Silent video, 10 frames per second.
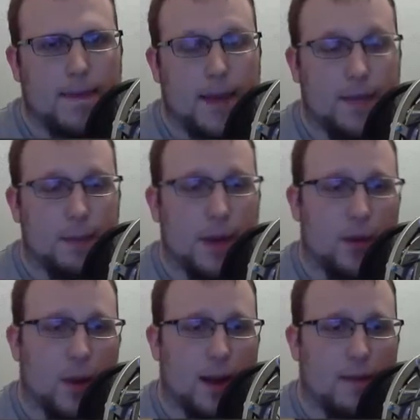And by
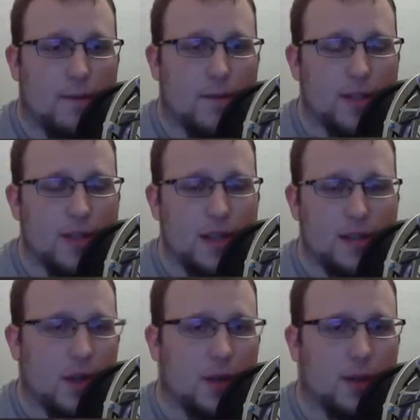the way, this has
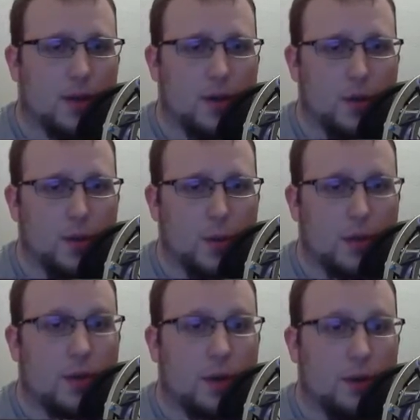nothing to do
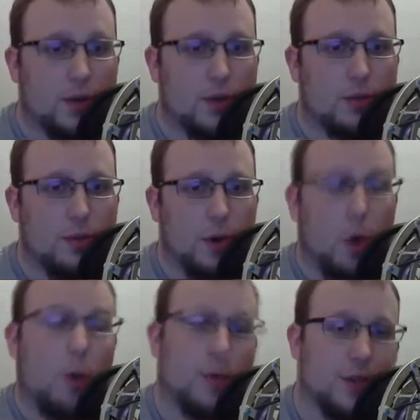with YouTube.
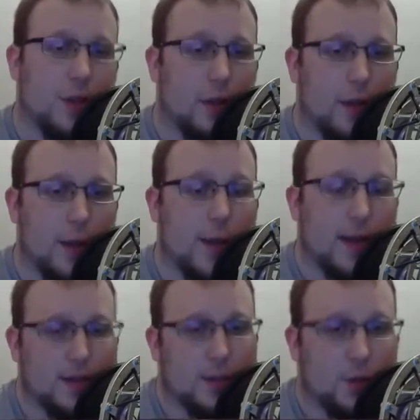Almost nothing. I mean, it
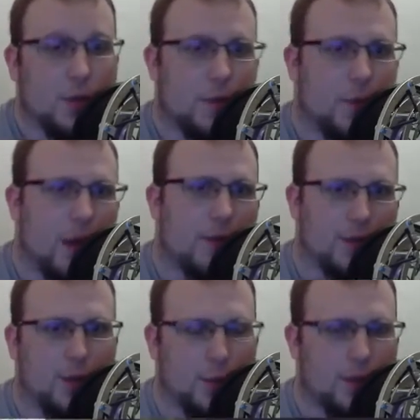has to do,
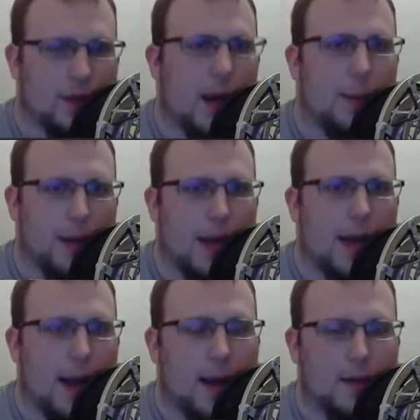obviously, with the topic at
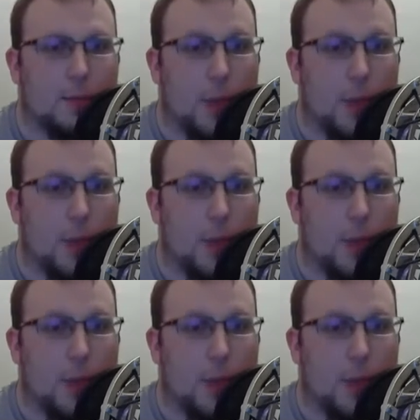hand.